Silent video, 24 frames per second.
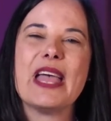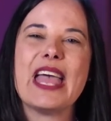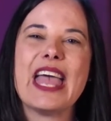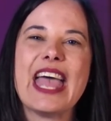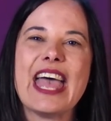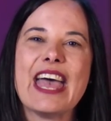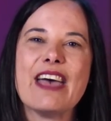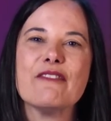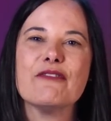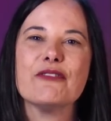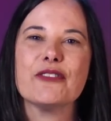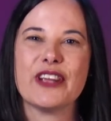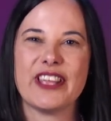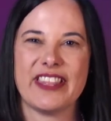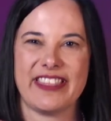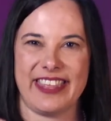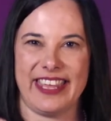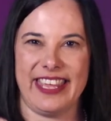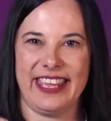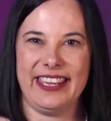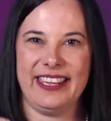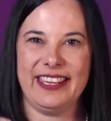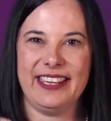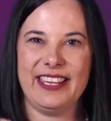
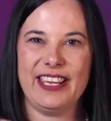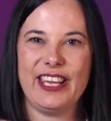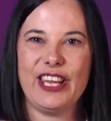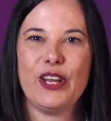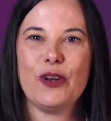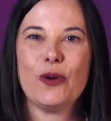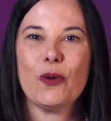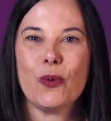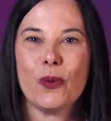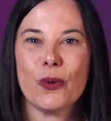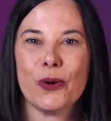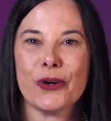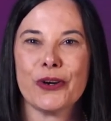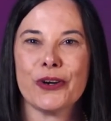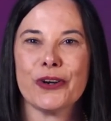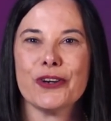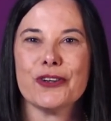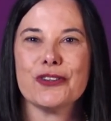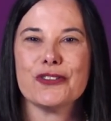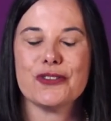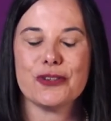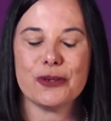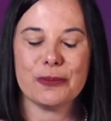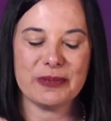everything in order
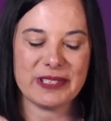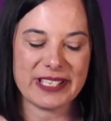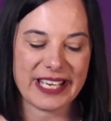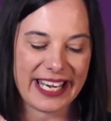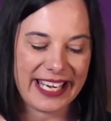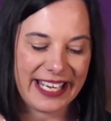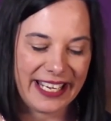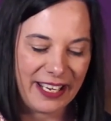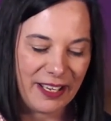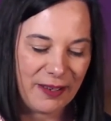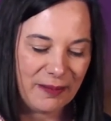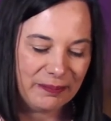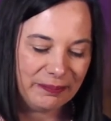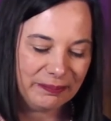to obtain it.